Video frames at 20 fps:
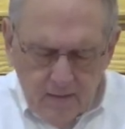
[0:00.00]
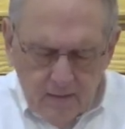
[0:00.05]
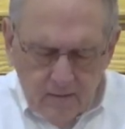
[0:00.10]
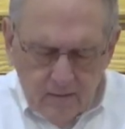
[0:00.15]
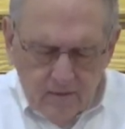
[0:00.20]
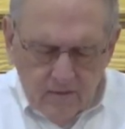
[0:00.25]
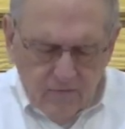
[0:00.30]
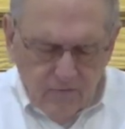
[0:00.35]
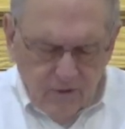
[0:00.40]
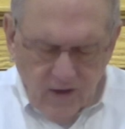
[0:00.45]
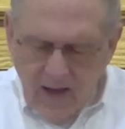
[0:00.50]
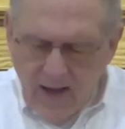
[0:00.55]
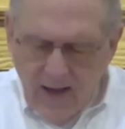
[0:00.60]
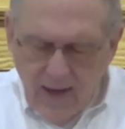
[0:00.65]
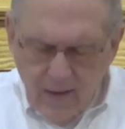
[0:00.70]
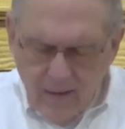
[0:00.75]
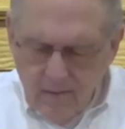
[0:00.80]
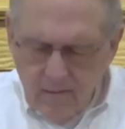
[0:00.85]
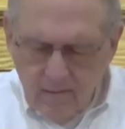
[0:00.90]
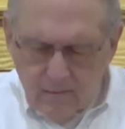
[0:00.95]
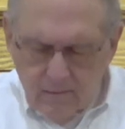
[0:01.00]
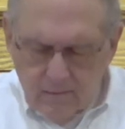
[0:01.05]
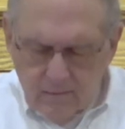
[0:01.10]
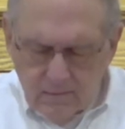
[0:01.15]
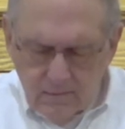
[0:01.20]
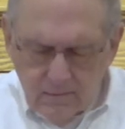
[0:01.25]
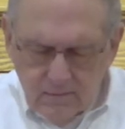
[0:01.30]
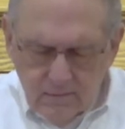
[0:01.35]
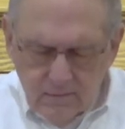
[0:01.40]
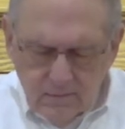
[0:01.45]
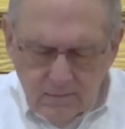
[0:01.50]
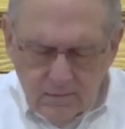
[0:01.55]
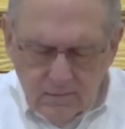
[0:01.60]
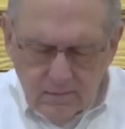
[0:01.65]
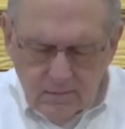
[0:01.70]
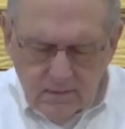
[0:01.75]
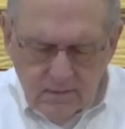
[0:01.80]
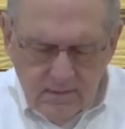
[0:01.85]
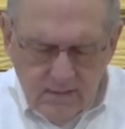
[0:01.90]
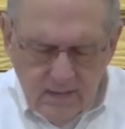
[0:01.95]
desire
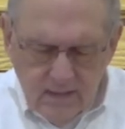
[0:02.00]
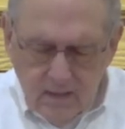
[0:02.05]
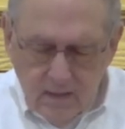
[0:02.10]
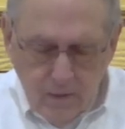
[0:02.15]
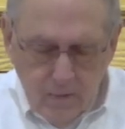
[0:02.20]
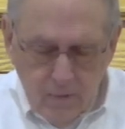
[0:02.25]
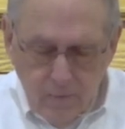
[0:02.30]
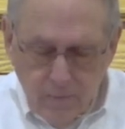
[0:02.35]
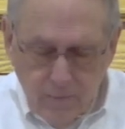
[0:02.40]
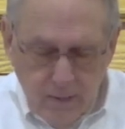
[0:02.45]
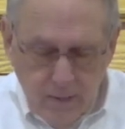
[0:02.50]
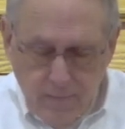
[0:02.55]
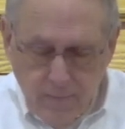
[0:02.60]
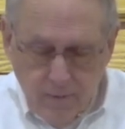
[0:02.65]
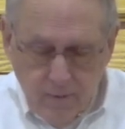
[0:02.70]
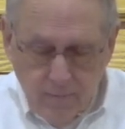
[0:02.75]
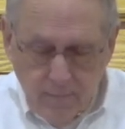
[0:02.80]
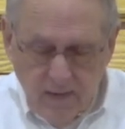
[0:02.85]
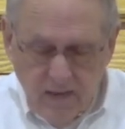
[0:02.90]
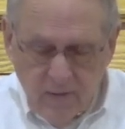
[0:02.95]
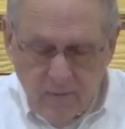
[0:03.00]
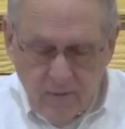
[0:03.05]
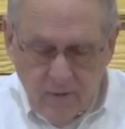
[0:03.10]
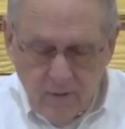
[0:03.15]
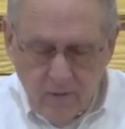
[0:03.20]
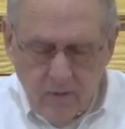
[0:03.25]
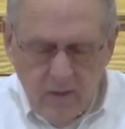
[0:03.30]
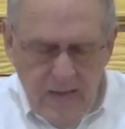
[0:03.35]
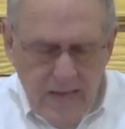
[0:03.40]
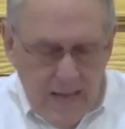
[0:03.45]
to tell other people about you.